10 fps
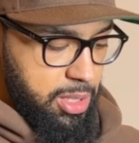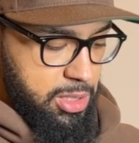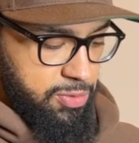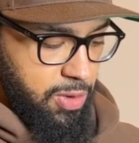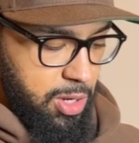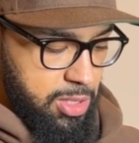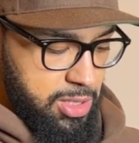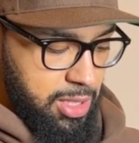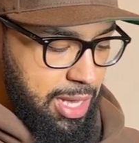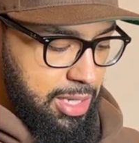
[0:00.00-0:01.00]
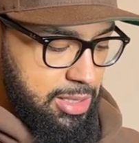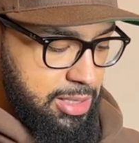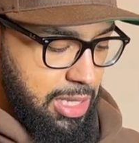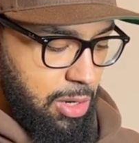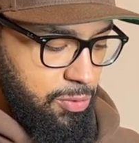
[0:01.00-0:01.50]
as far as the light
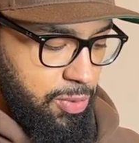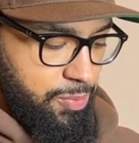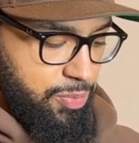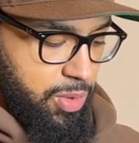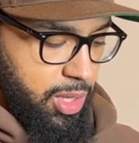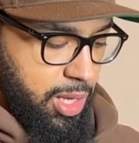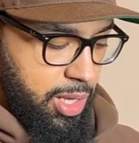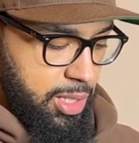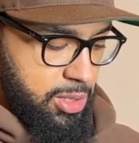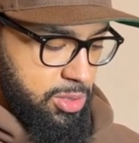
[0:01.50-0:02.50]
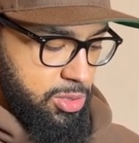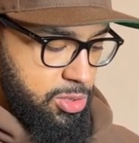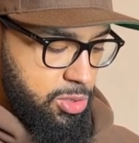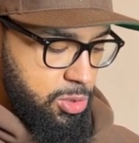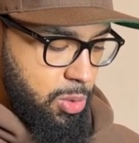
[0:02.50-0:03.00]
itself, and
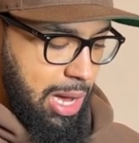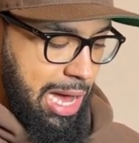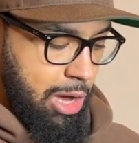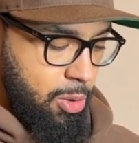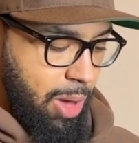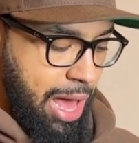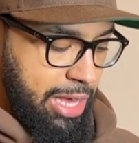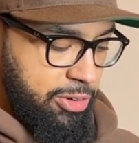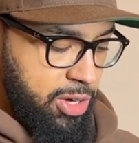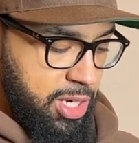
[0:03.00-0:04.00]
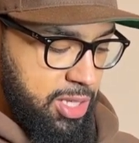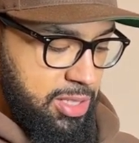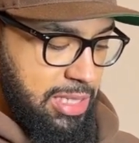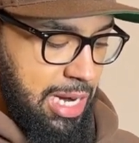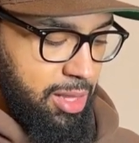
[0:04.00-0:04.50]
two, how accurate it
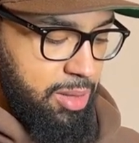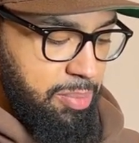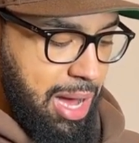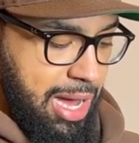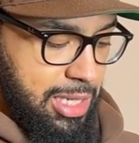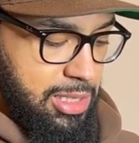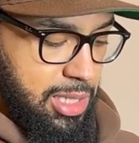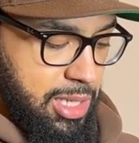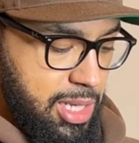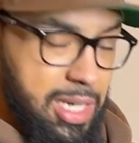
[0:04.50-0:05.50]
is out of the box. It